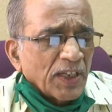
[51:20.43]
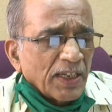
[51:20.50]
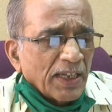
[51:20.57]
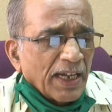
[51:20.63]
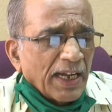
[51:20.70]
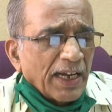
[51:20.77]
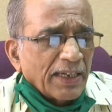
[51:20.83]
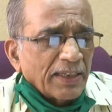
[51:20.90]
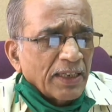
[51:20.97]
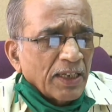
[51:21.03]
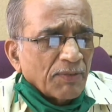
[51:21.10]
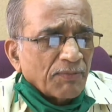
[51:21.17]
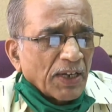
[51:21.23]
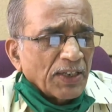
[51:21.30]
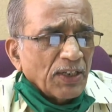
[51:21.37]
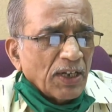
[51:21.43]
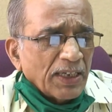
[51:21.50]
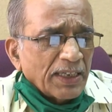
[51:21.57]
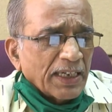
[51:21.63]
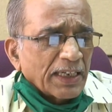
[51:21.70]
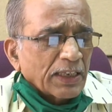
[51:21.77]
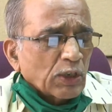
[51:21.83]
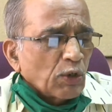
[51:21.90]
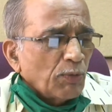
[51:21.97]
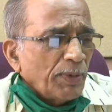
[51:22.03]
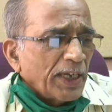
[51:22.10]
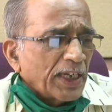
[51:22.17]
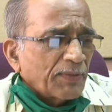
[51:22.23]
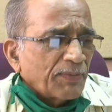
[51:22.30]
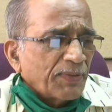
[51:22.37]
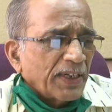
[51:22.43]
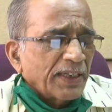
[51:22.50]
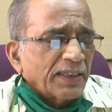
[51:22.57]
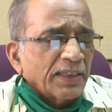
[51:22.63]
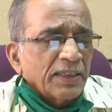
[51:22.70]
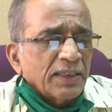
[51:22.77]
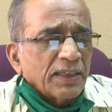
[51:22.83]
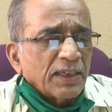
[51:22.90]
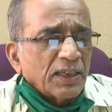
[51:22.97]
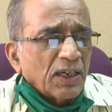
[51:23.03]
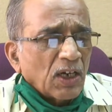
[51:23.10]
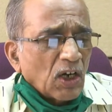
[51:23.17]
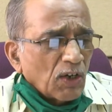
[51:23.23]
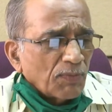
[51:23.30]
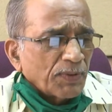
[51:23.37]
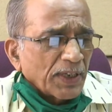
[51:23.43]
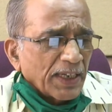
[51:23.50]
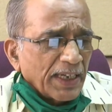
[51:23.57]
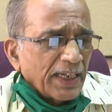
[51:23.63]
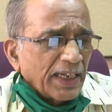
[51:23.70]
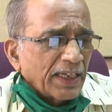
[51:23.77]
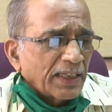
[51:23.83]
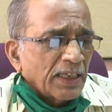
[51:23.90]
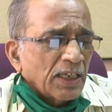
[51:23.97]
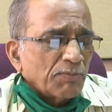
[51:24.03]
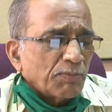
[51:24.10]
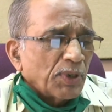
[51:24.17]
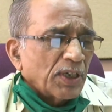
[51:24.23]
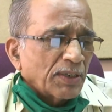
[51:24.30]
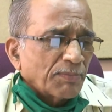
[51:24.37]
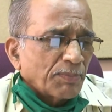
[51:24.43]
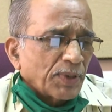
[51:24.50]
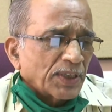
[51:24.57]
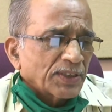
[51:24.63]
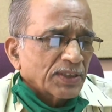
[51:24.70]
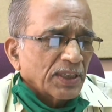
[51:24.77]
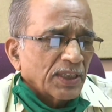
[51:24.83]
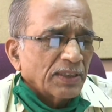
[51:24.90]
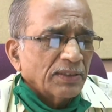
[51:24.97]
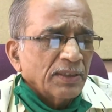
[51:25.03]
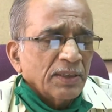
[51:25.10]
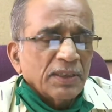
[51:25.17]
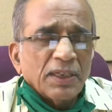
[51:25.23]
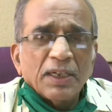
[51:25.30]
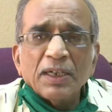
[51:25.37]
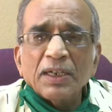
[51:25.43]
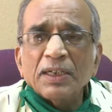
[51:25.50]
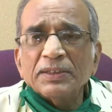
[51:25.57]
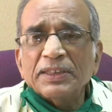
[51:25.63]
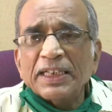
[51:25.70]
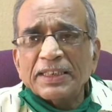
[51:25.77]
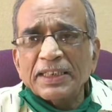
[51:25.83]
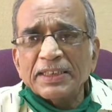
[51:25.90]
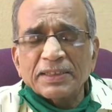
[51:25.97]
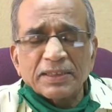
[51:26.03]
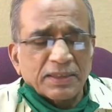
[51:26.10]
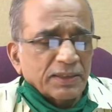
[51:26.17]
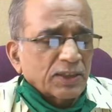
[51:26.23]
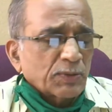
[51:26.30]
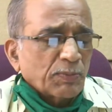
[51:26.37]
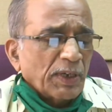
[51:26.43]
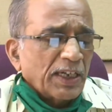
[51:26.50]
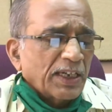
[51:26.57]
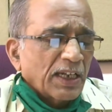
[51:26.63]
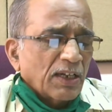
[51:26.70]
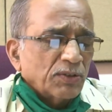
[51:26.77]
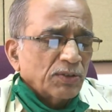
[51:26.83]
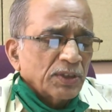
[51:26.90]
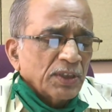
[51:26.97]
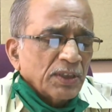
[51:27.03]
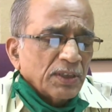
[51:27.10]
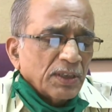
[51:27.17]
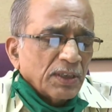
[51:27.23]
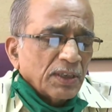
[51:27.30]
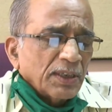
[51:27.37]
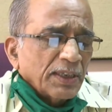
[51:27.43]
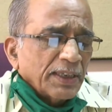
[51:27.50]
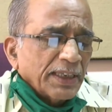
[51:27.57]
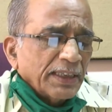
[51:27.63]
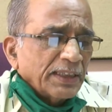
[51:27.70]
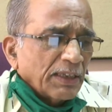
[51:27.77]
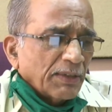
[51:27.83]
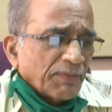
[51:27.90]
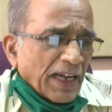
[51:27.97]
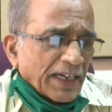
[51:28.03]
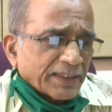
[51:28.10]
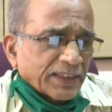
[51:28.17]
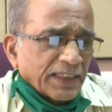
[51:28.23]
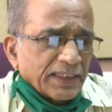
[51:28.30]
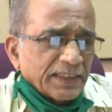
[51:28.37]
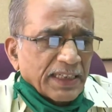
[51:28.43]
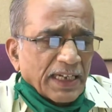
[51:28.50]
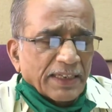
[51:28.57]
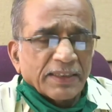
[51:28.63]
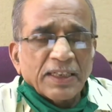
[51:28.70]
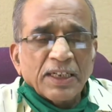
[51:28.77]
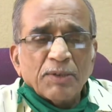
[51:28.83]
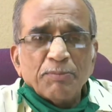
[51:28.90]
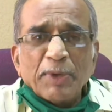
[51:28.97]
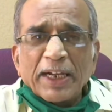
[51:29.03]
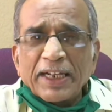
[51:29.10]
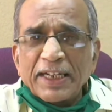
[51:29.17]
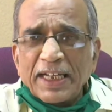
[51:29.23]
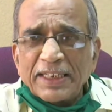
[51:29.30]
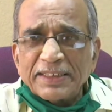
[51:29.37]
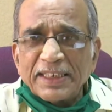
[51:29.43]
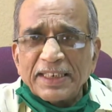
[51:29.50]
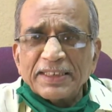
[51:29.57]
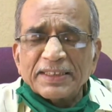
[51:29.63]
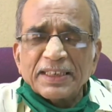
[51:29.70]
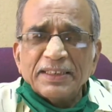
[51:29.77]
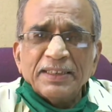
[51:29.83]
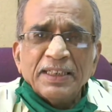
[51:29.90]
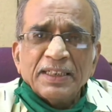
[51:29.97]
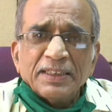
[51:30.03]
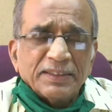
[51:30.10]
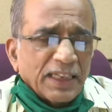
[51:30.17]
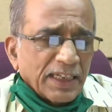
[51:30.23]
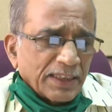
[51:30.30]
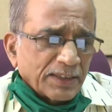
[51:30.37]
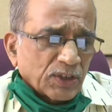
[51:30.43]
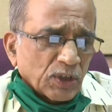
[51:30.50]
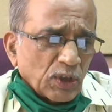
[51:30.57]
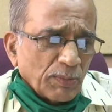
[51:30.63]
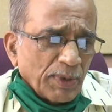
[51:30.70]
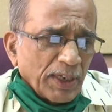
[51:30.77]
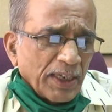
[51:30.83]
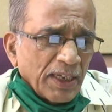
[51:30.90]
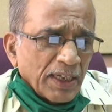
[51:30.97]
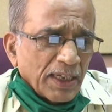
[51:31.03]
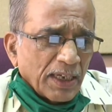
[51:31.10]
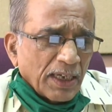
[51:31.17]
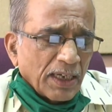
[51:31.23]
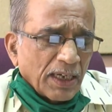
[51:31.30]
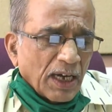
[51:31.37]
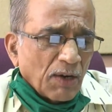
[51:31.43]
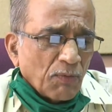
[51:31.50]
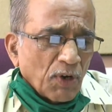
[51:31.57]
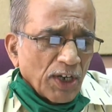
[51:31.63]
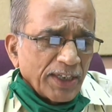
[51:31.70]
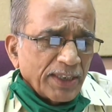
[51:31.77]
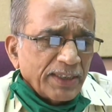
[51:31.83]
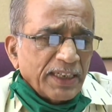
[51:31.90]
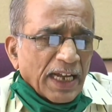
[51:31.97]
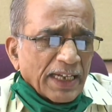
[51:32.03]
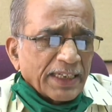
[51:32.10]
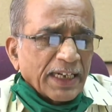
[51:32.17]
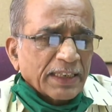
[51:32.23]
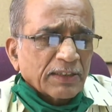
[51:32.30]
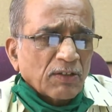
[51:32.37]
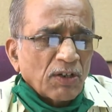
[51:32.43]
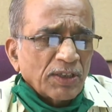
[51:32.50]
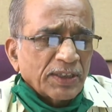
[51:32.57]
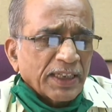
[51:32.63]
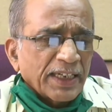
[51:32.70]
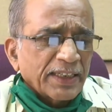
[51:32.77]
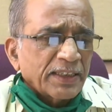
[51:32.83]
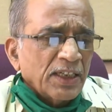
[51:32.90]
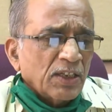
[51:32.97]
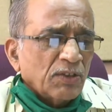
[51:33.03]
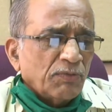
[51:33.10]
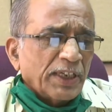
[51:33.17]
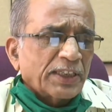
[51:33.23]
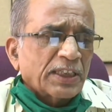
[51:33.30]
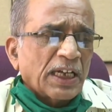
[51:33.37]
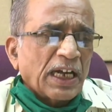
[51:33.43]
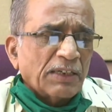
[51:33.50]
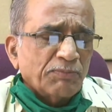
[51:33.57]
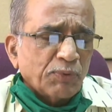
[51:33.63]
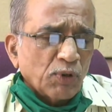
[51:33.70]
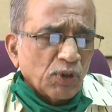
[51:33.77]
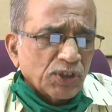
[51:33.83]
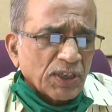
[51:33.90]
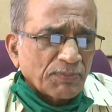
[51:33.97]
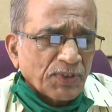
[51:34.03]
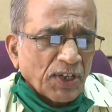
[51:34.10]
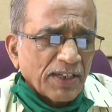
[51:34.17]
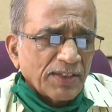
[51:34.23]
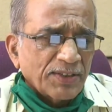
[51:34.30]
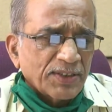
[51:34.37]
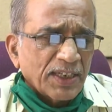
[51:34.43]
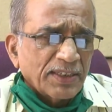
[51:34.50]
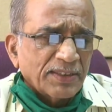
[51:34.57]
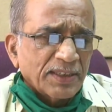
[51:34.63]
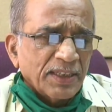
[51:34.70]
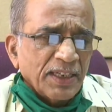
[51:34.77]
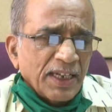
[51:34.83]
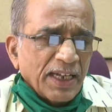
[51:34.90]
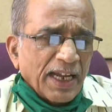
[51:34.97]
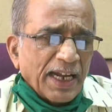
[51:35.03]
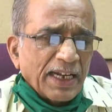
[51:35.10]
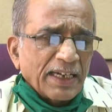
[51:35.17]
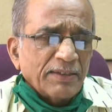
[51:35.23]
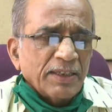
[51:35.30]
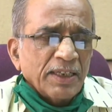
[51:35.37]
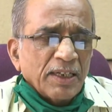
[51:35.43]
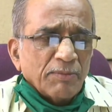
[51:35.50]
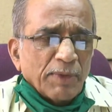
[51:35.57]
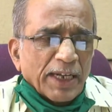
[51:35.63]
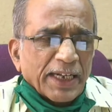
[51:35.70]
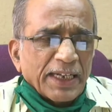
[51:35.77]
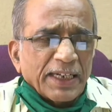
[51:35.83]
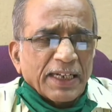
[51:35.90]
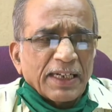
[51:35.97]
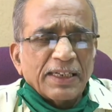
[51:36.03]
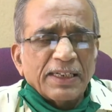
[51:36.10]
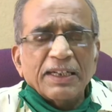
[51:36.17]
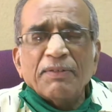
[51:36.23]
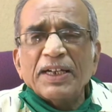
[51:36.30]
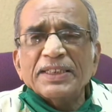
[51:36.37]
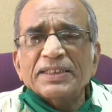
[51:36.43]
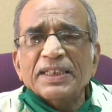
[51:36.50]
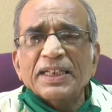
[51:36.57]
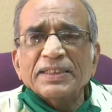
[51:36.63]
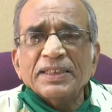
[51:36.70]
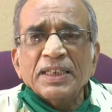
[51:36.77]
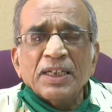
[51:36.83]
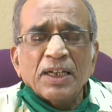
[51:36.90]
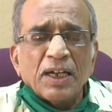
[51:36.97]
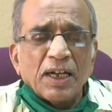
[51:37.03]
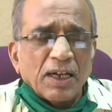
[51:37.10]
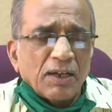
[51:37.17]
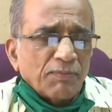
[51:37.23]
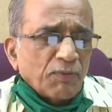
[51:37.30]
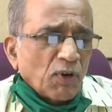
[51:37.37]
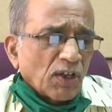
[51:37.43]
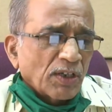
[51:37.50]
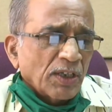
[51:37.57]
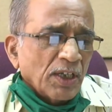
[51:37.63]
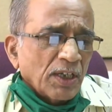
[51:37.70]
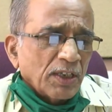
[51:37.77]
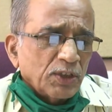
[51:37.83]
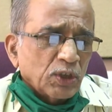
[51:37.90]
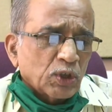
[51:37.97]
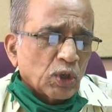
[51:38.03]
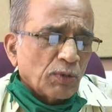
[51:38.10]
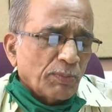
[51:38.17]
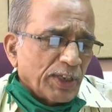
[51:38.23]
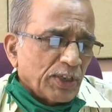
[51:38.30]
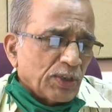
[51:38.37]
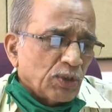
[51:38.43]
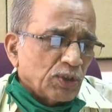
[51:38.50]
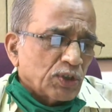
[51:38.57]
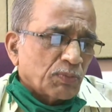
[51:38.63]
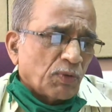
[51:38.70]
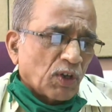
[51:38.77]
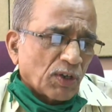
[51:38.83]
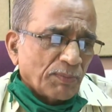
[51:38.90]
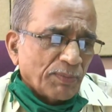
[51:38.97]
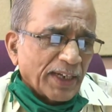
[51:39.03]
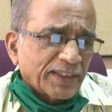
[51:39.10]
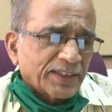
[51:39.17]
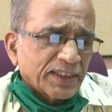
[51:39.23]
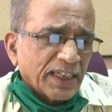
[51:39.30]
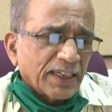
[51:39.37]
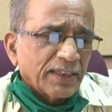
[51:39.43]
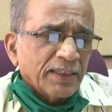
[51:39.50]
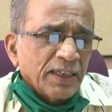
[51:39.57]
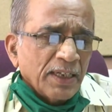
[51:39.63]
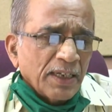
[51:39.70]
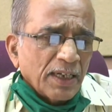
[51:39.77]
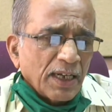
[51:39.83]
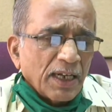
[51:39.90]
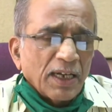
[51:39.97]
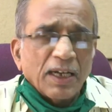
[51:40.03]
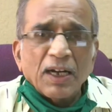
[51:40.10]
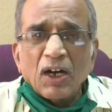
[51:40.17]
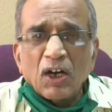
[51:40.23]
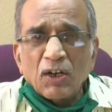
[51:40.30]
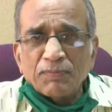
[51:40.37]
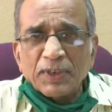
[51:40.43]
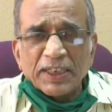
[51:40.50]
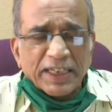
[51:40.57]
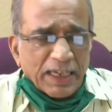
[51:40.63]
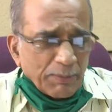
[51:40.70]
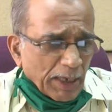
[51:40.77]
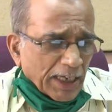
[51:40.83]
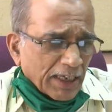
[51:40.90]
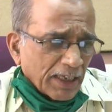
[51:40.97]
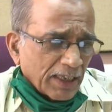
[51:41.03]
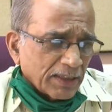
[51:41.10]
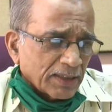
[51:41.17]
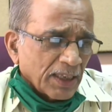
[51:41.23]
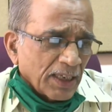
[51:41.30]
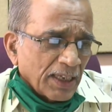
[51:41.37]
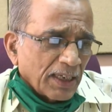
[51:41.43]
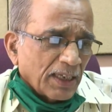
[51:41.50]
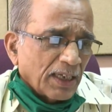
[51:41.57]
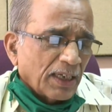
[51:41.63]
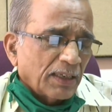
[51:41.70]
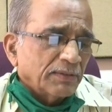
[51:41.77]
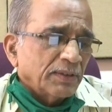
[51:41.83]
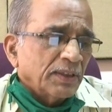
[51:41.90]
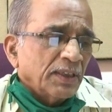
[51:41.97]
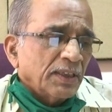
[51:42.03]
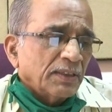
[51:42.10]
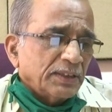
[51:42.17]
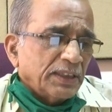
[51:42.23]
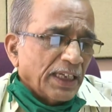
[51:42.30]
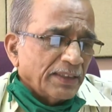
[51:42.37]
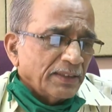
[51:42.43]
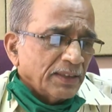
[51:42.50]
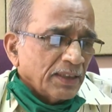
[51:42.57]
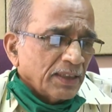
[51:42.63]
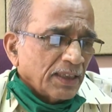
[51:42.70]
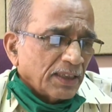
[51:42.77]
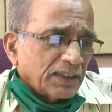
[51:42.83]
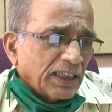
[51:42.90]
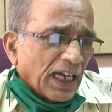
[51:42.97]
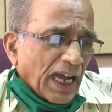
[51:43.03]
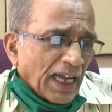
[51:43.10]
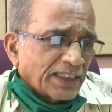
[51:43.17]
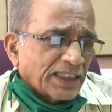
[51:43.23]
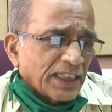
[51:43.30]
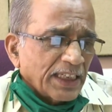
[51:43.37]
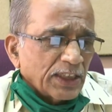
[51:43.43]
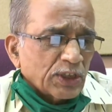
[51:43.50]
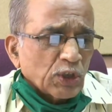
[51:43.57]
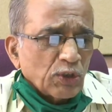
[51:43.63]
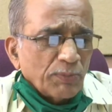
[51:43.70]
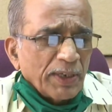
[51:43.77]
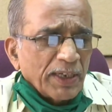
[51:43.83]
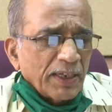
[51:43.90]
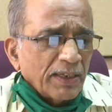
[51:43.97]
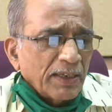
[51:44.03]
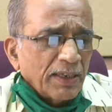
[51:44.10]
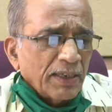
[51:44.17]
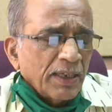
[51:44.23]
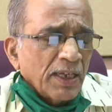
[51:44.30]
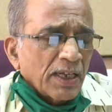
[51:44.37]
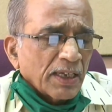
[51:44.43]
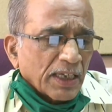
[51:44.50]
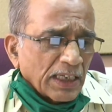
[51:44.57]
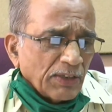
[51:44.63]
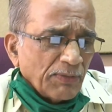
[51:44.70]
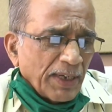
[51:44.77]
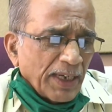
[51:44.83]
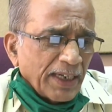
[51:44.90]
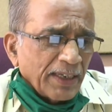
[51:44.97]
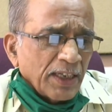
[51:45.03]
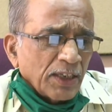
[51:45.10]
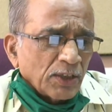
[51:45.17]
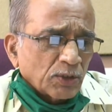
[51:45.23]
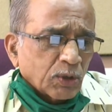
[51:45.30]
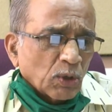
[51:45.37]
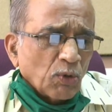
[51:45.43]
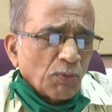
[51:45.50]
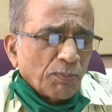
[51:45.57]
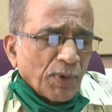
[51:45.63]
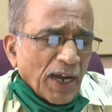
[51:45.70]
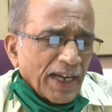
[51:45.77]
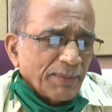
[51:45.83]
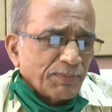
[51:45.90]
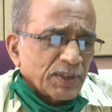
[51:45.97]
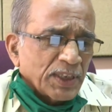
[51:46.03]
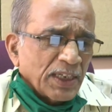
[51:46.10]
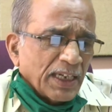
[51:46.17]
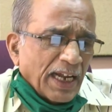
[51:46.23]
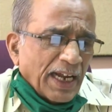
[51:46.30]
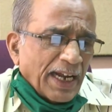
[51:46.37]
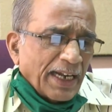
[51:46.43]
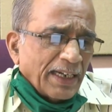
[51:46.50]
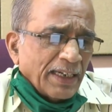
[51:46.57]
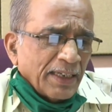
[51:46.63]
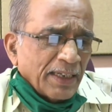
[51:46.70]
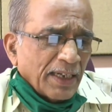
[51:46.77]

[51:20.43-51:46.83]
and 500 cubic feet of air per person, that is spelled out in the Factories Act. Mechanization, there should be avoid direct contact with harmful substances, and mechanical devices should be used for mixing of chemicals. Then the acid should be conveyed through pipes, and